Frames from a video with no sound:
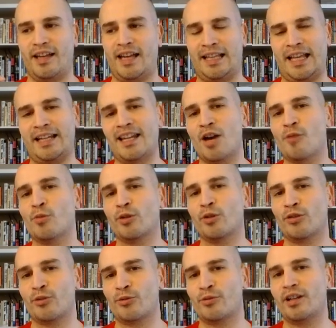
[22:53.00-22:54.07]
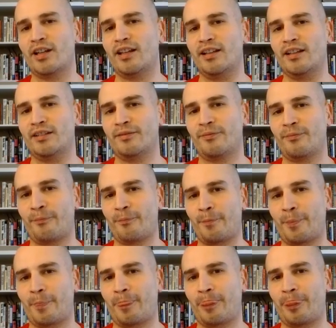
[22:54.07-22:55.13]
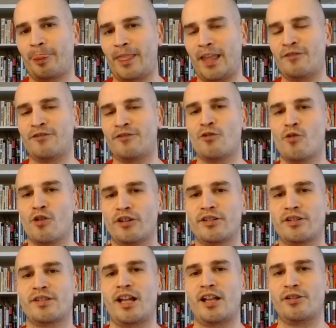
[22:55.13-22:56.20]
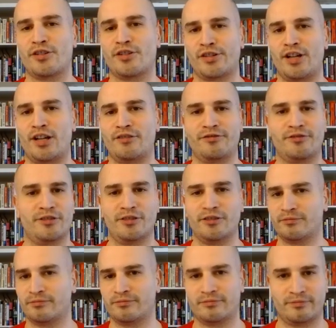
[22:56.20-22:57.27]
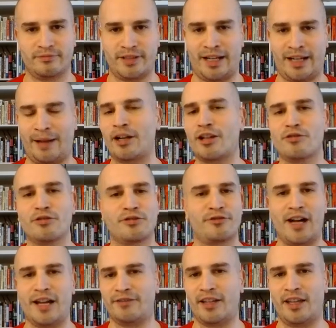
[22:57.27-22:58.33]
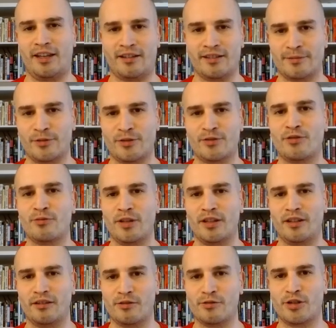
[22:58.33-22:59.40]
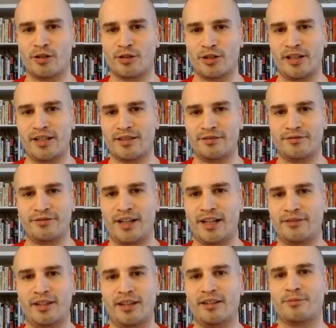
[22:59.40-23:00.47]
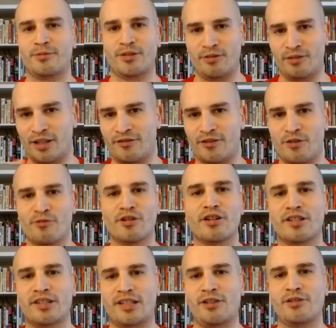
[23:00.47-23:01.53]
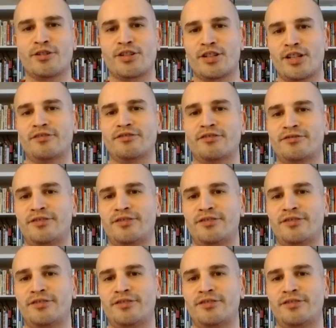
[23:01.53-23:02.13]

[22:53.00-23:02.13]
and then number three, if you were to sell your stuff for, and I'm going to use 5K because I'm assuming you charge less than 5K. So if you were to mm-hmm. sell your stuff for